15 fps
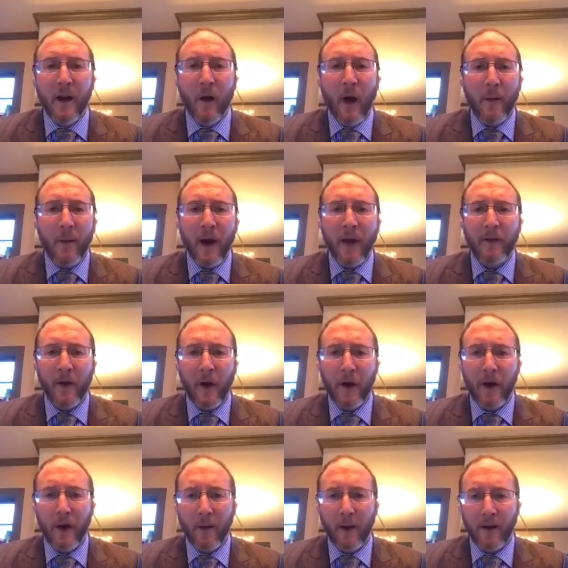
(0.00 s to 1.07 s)
Now, I'm not
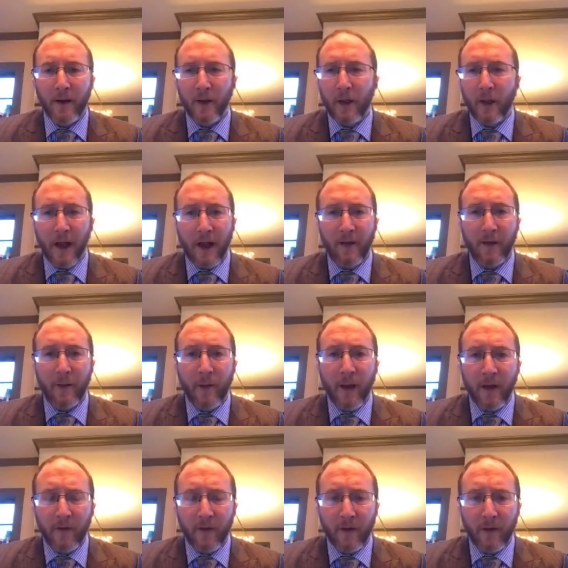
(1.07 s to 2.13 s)
talking about your classic
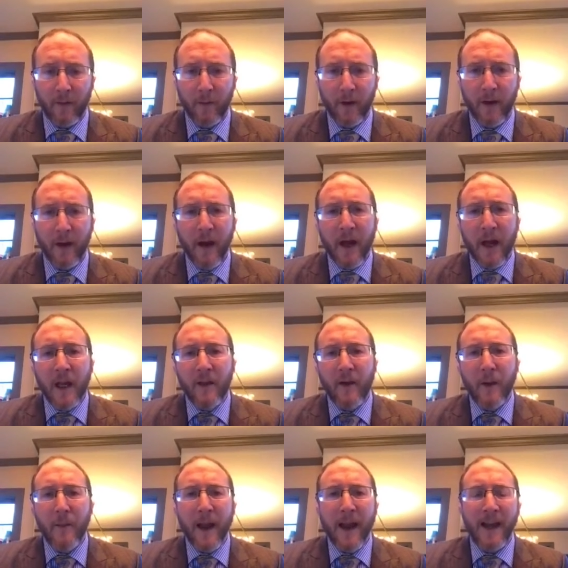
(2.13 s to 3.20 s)
patient, but if
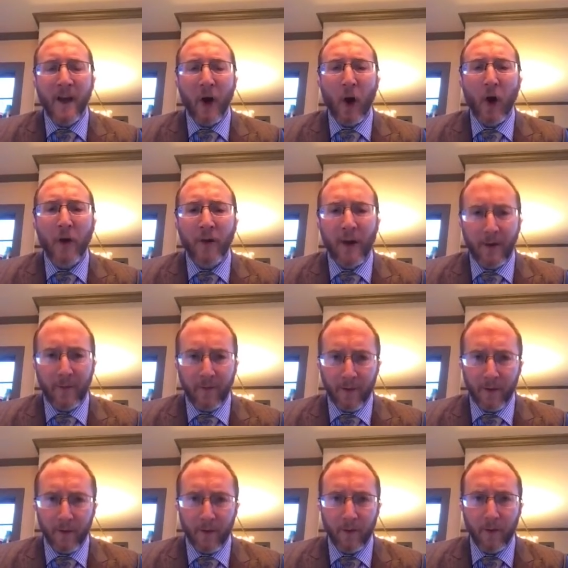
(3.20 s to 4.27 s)
I paint an archetype for
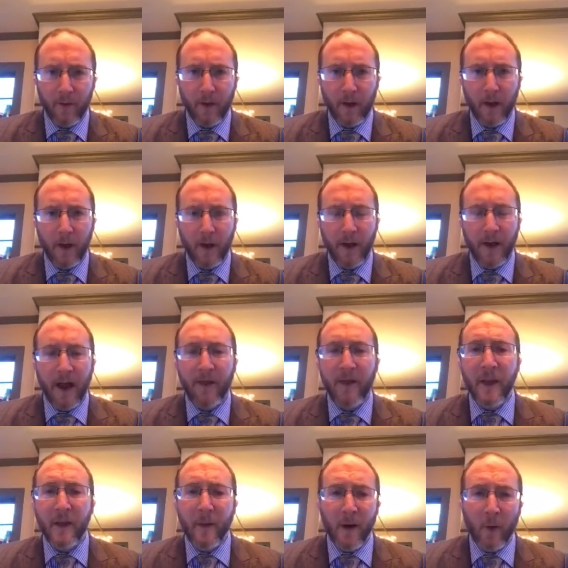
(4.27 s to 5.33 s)
you, uh, an
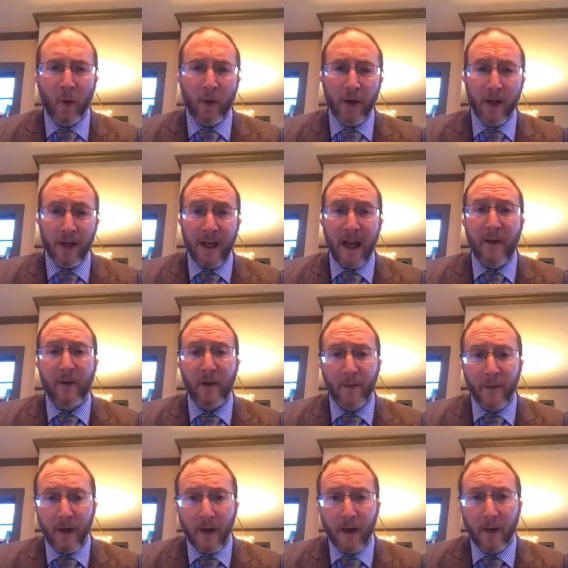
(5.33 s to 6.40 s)
ethnic minority like an African
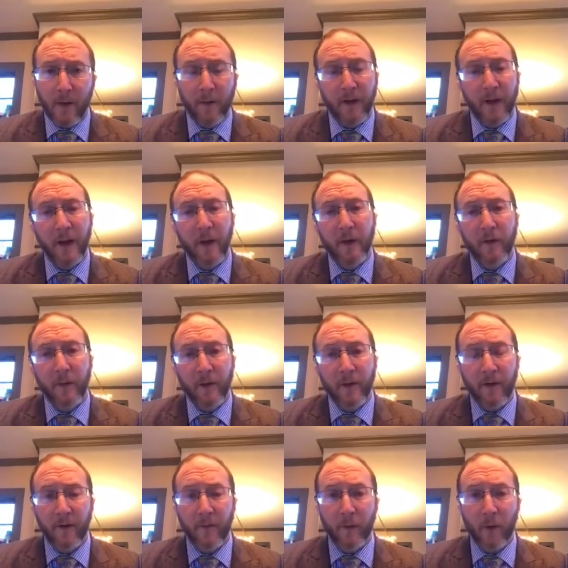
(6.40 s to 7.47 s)
American who's at increased
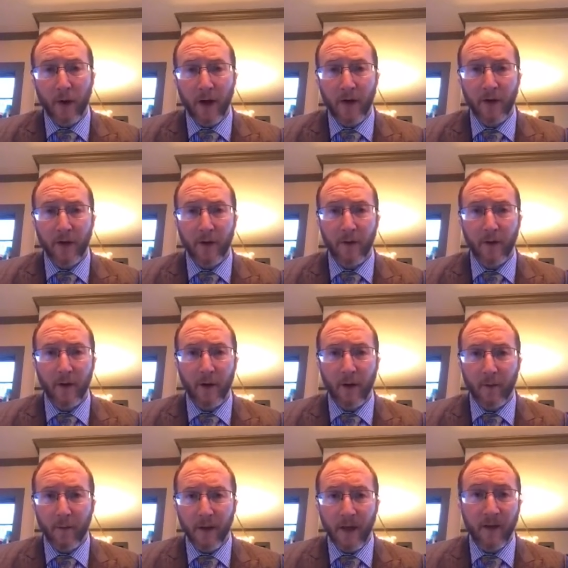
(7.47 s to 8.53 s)
risk of progression uh,
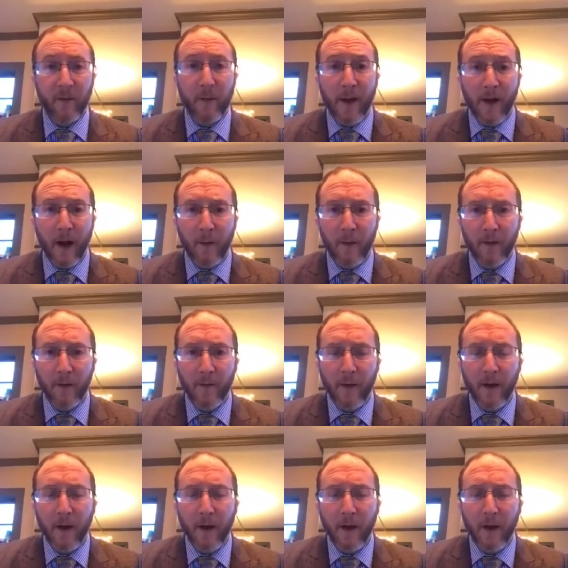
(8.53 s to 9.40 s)
being sped up,